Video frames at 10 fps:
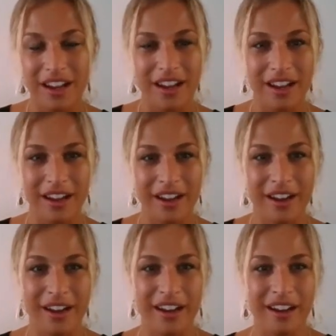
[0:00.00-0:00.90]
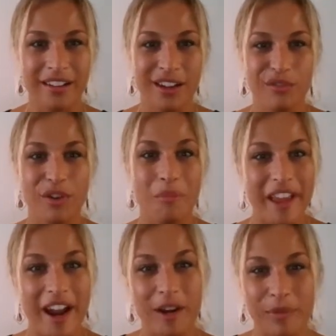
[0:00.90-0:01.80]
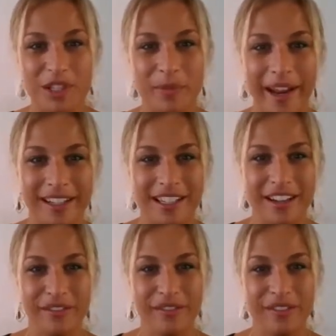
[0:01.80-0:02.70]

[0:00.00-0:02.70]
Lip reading: from their perspective.